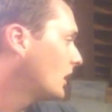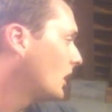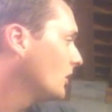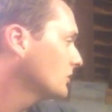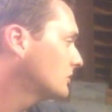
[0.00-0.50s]

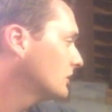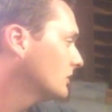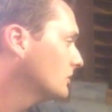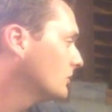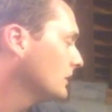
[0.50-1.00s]

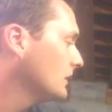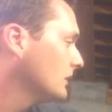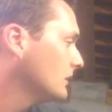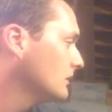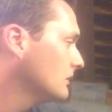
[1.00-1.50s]
also
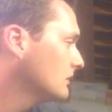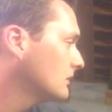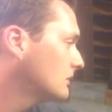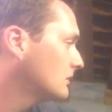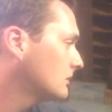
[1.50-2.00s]
the
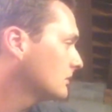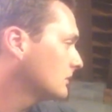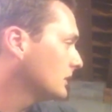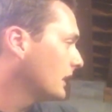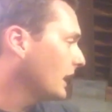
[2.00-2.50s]

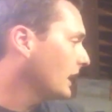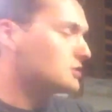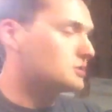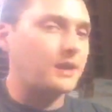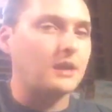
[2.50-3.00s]

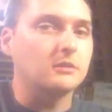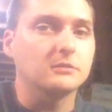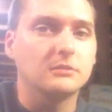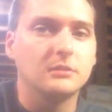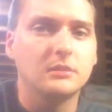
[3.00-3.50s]
gauge
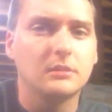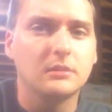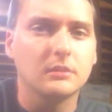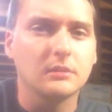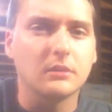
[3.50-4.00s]
panel
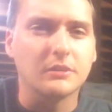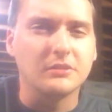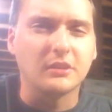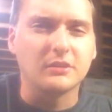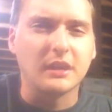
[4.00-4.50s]
on a
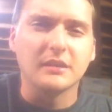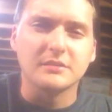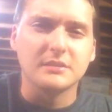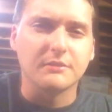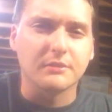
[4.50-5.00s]
68
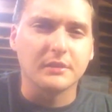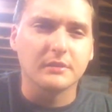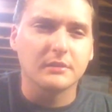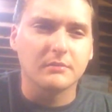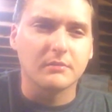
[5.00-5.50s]
is
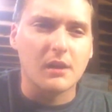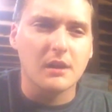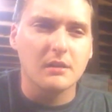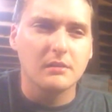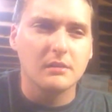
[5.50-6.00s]
different, right?